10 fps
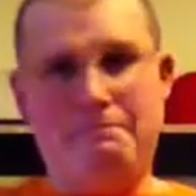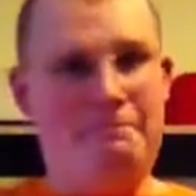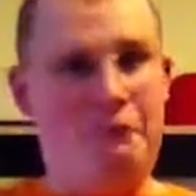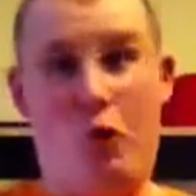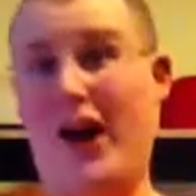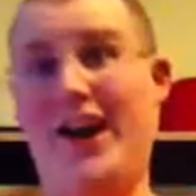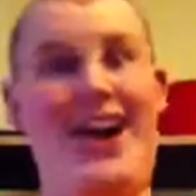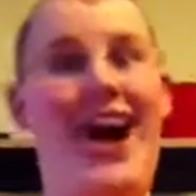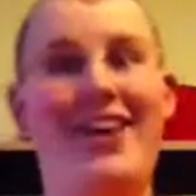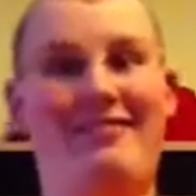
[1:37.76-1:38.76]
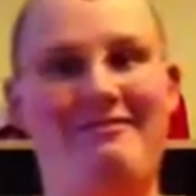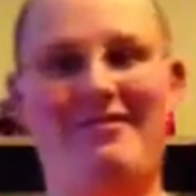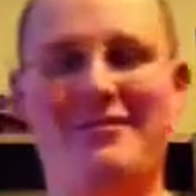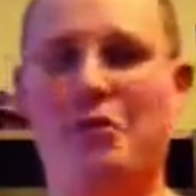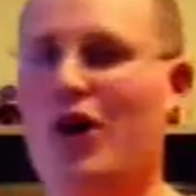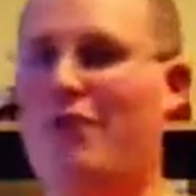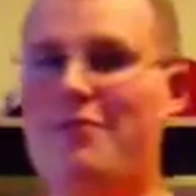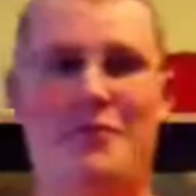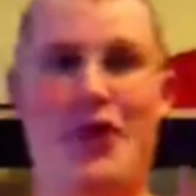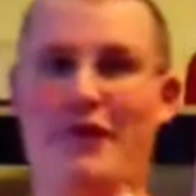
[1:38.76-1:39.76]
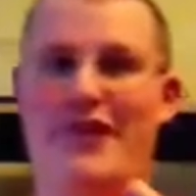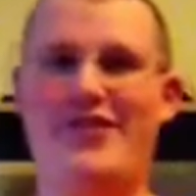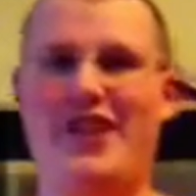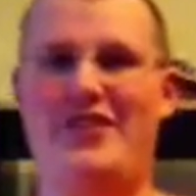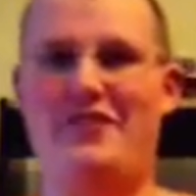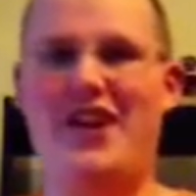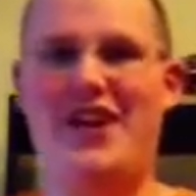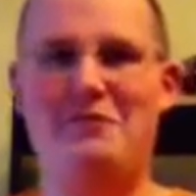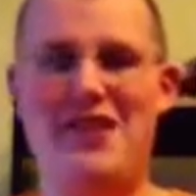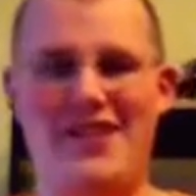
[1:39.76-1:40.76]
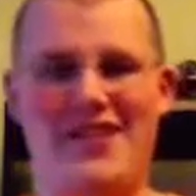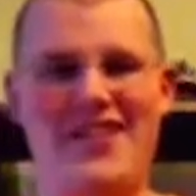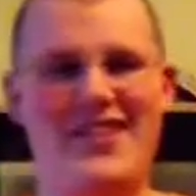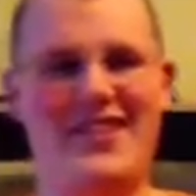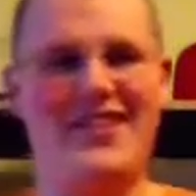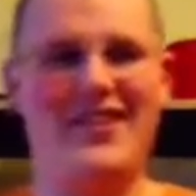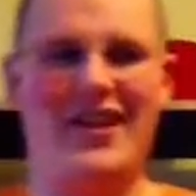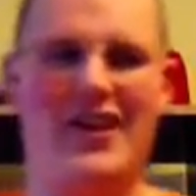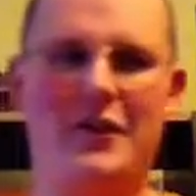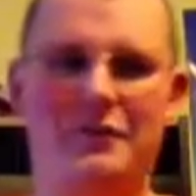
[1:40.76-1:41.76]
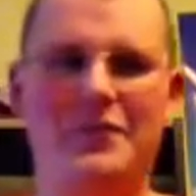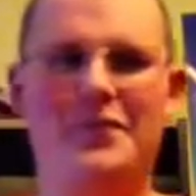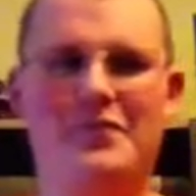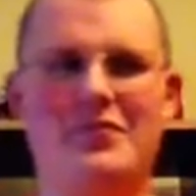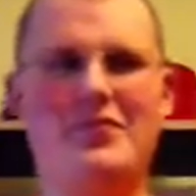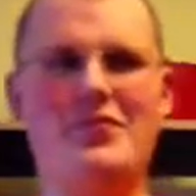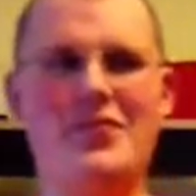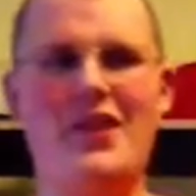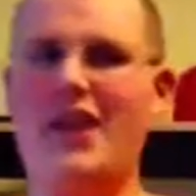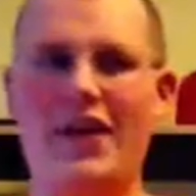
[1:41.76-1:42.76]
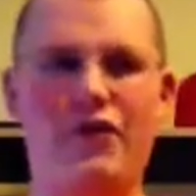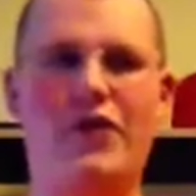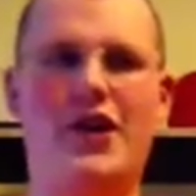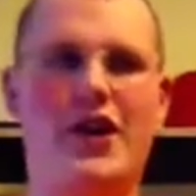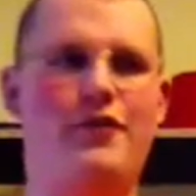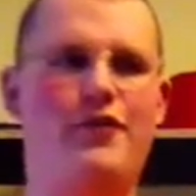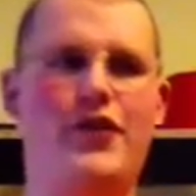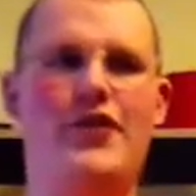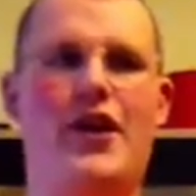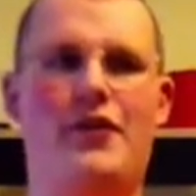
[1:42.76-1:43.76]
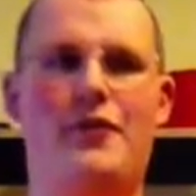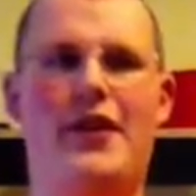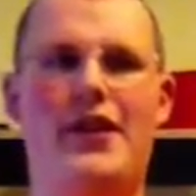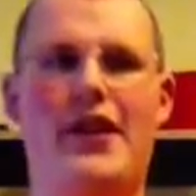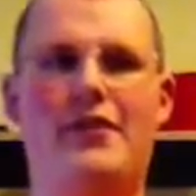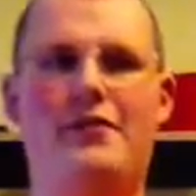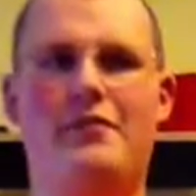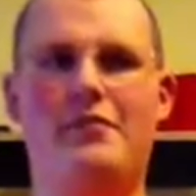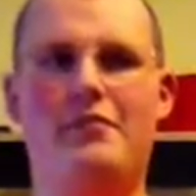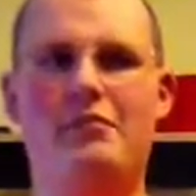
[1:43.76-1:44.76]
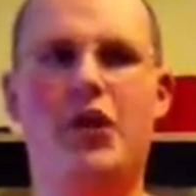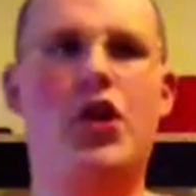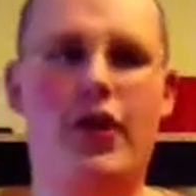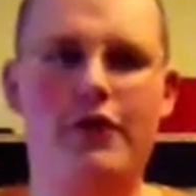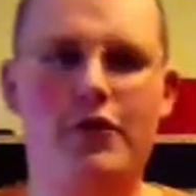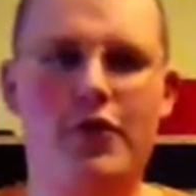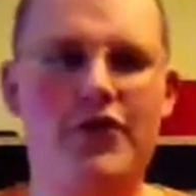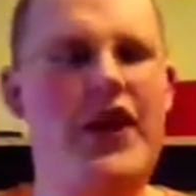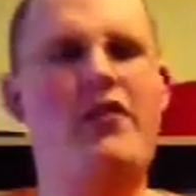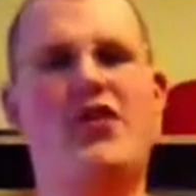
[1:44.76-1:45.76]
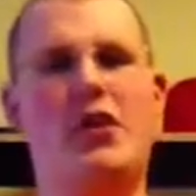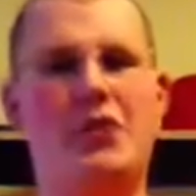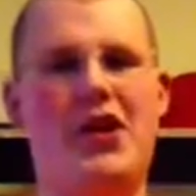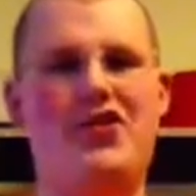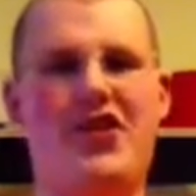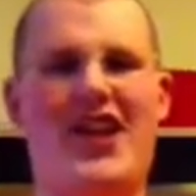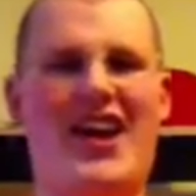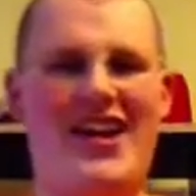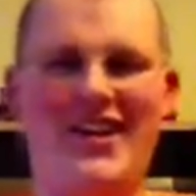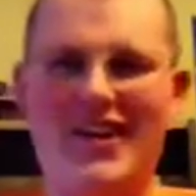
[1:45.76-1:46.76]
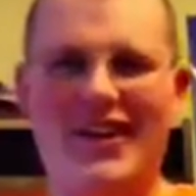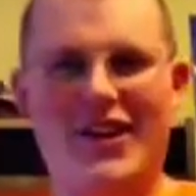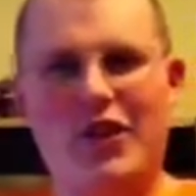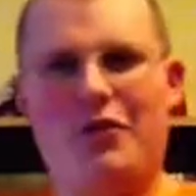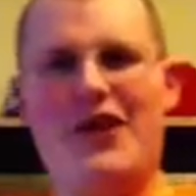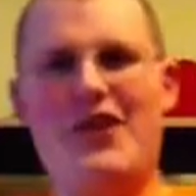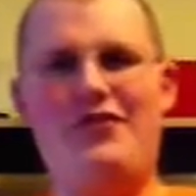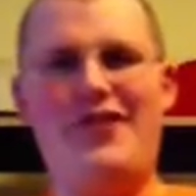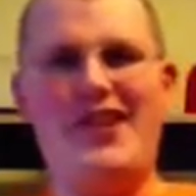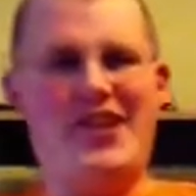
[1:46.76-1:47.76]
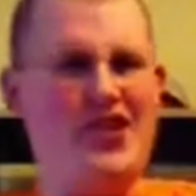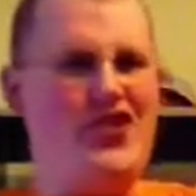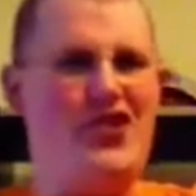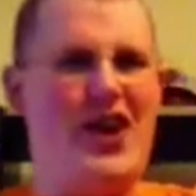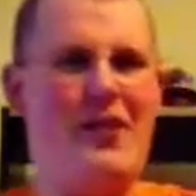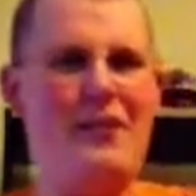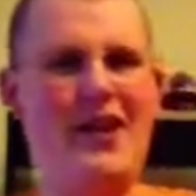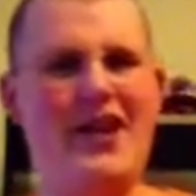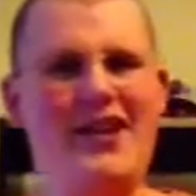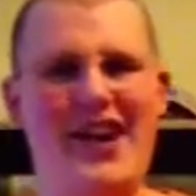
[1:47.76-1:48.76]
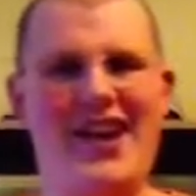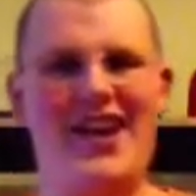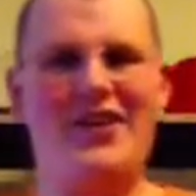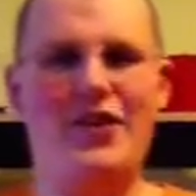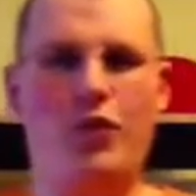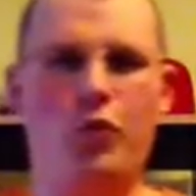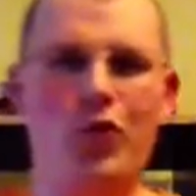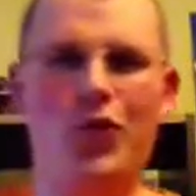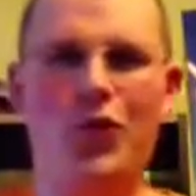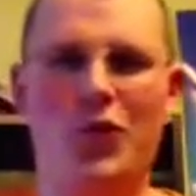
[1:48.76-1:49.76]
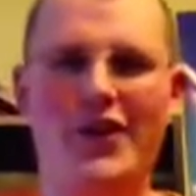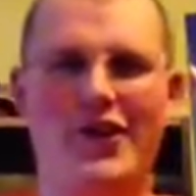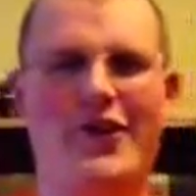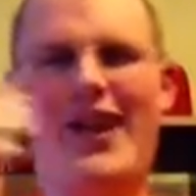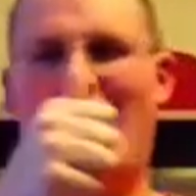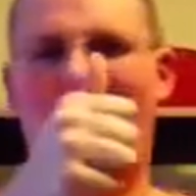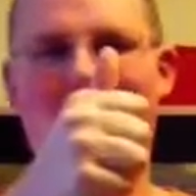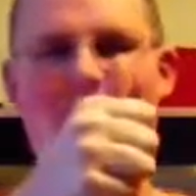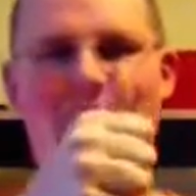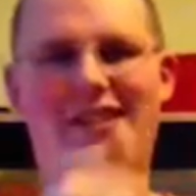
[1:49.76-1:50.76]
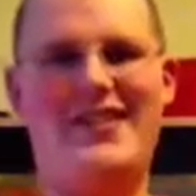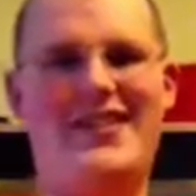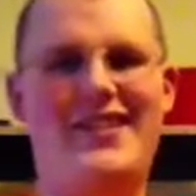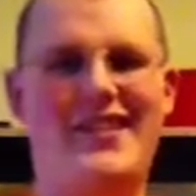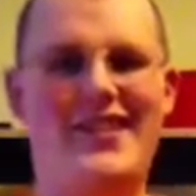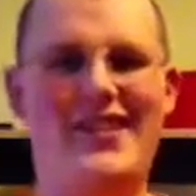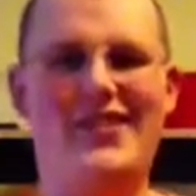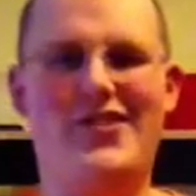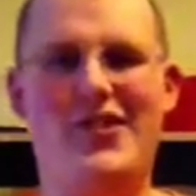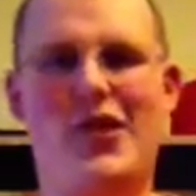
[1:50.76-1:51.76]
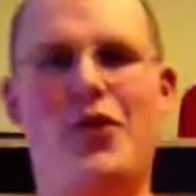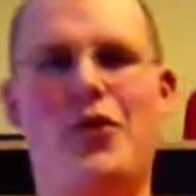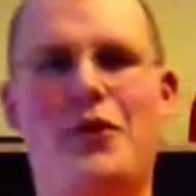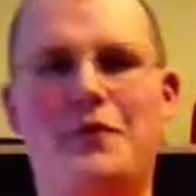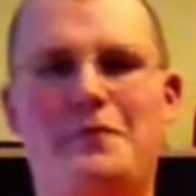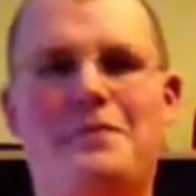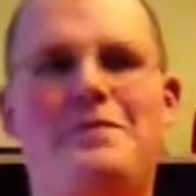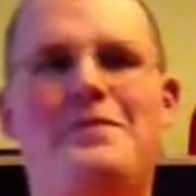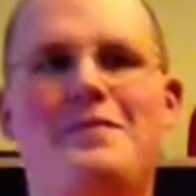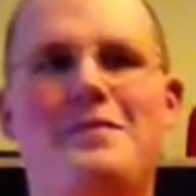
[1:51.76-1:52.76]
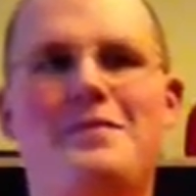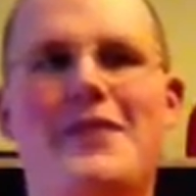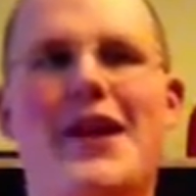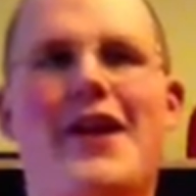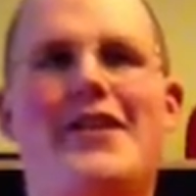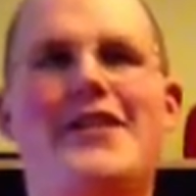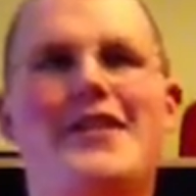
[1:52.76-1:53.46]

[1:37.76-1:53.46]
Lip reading: Why not? Perfect sense if you ask me. Everyone kind of freaks out, and then, but afterwards they have a celebration. Hey, look what Luffy did. Good job, man. Yeah. Woo. You're not dead. So, yeah.